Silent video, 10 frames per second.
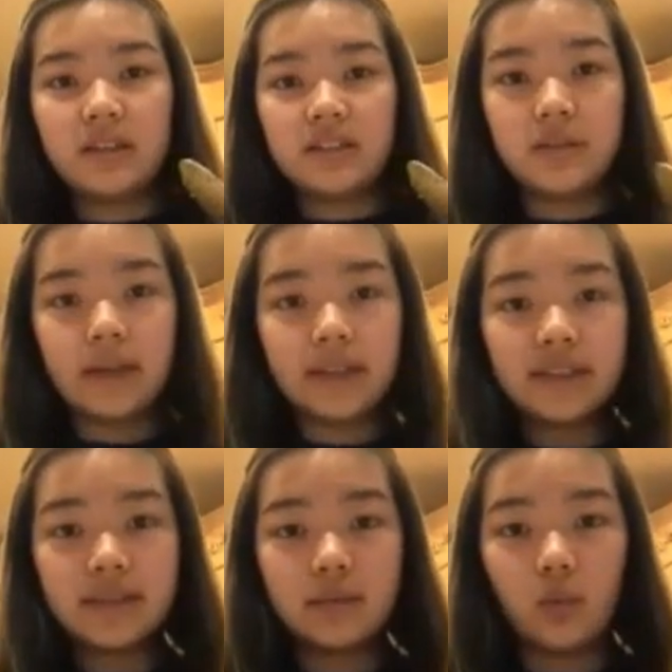So
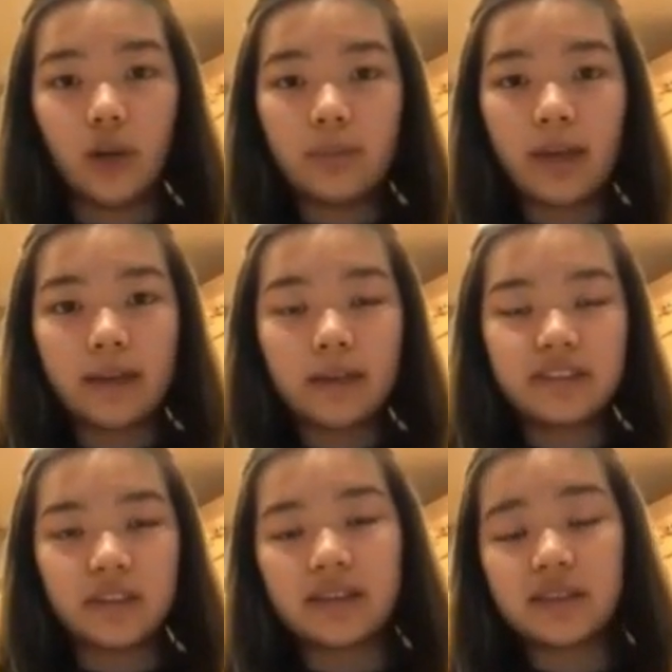that's one
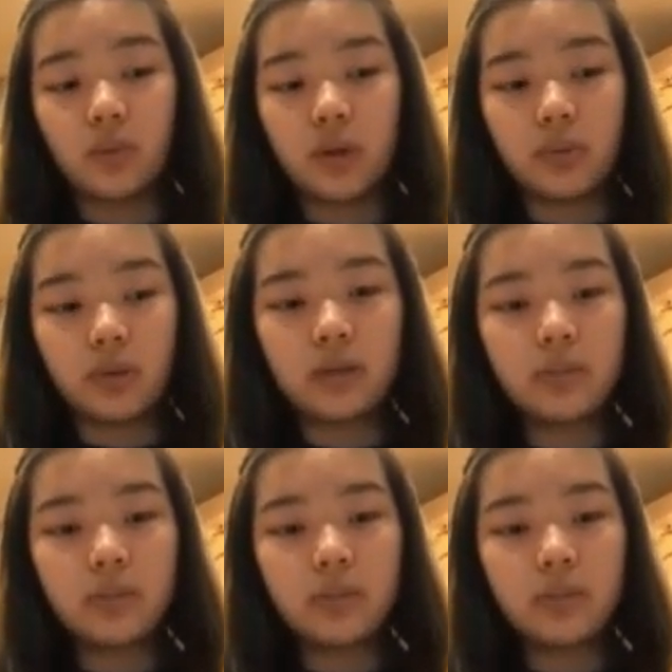burger